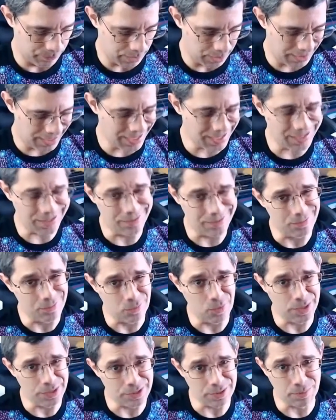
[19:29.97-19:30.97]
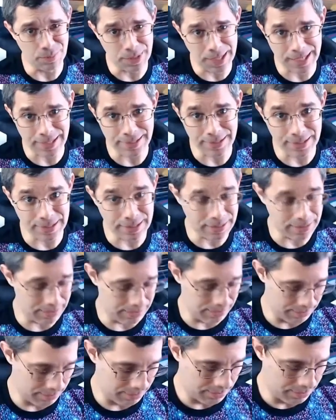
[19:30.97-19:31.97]
Again, waste of plastic,
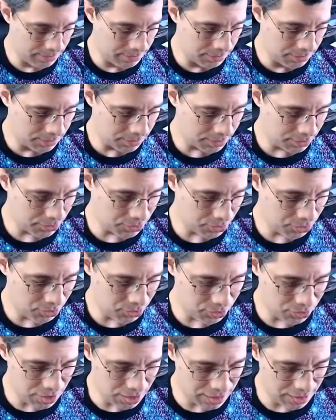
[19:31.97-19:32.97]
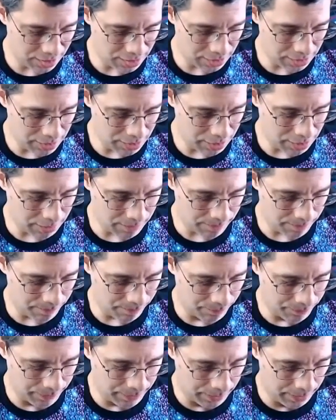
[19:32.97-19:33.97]
because technically you can
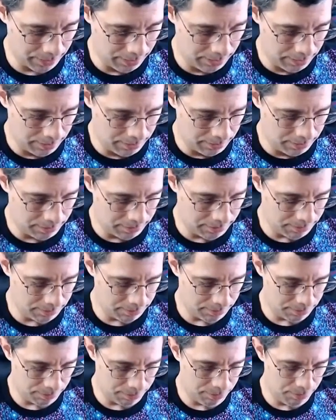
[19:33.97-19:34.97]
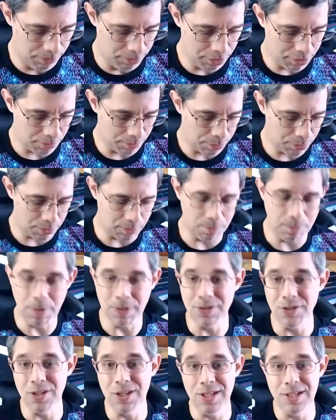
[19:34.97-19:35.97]
you can put a
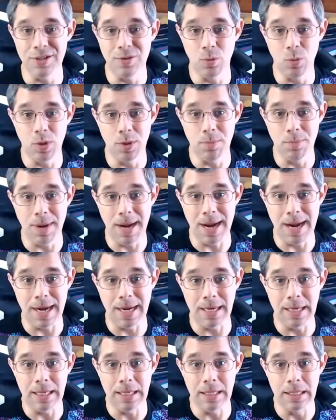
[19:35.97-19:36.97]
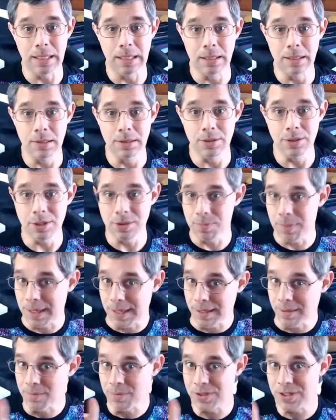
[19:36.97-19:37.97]
bunch of these in one bag just by
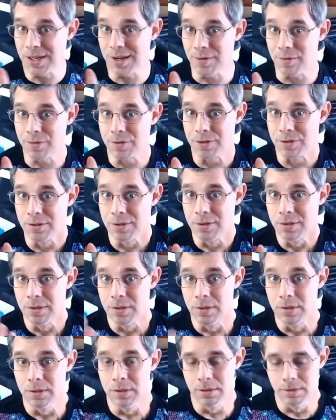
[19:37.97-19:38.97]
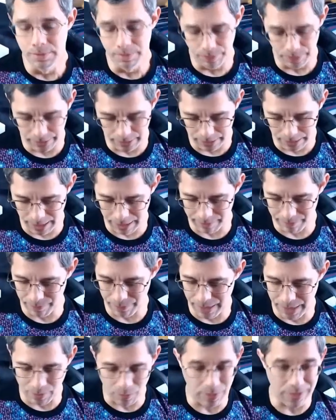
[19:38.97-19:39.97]
themselves and have them
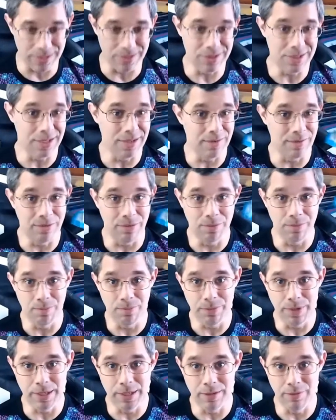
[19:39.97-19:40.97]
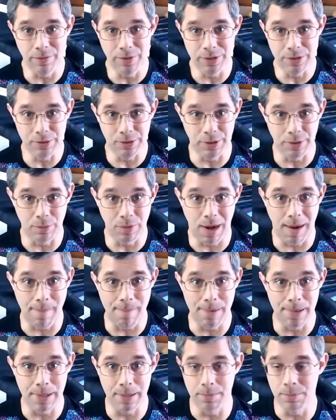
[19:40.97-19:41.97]
that way instead of individually
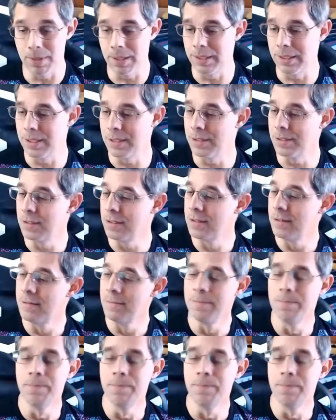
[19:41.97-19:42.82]
wrapping them like this.